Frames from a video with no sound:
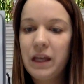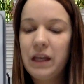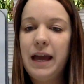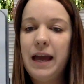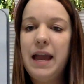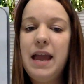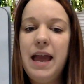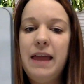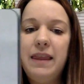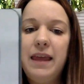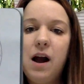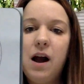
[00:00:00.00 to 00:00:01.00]
Okay,
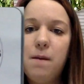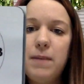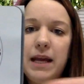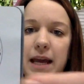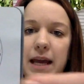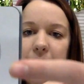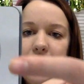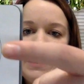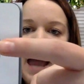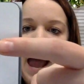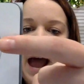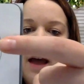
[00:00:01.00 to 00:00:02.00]
and then our minute hand is
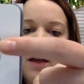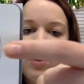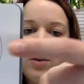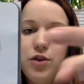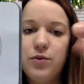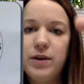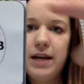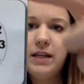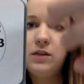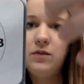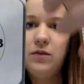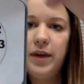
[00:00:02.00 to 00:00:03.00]
at the 3.
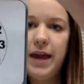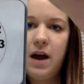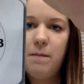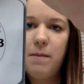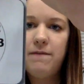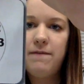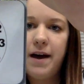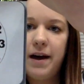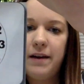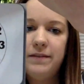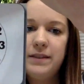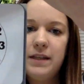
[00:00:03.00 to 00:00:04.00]
So if we count by
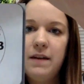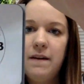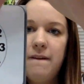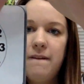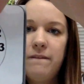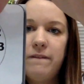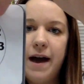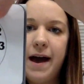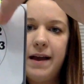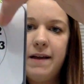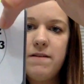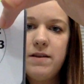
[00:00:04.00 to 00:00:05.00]
5s,
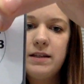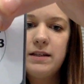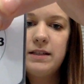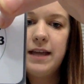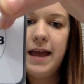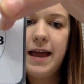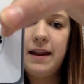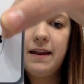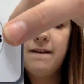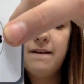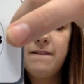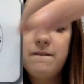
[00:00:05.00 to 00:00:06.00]
5,
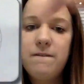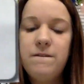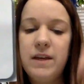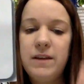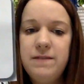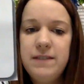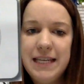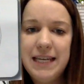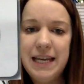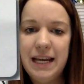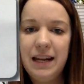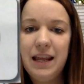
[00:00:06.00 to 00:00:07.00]
10,
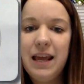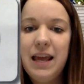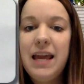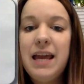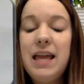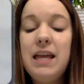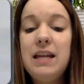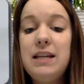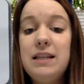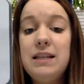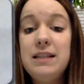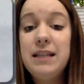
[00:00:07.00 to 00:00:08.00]
15,
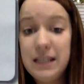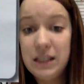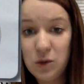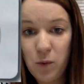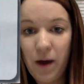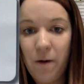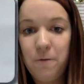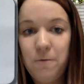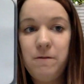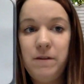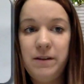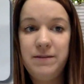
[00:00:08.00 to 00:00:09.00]
it is
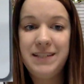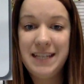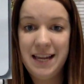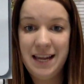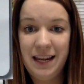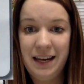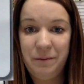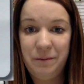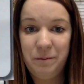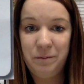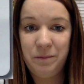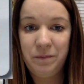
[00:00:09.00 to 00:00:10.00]
12:15.
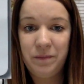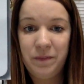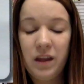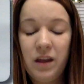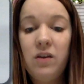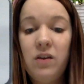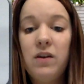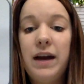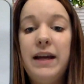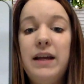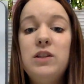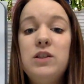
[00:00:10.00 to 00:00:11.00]

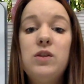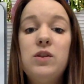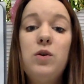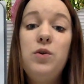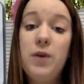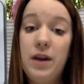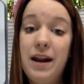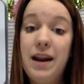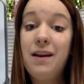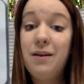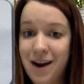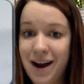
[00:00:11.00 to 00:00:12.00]
Okay, so you
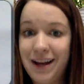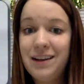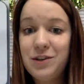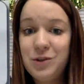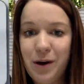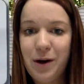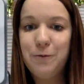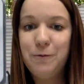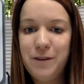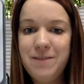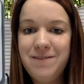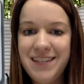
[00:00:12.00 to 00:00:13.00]
can write
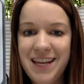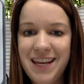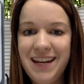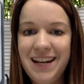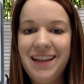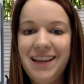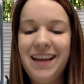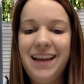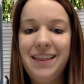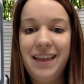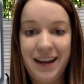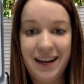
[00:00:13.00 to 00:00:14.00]
12:15
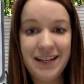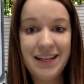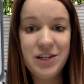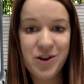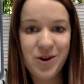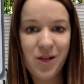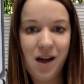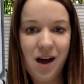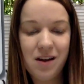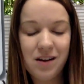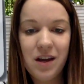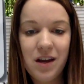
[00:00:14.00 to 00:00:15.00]
like a digital
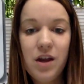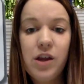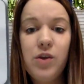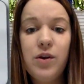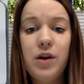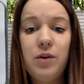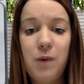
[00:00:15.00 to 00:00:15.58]
clock. You can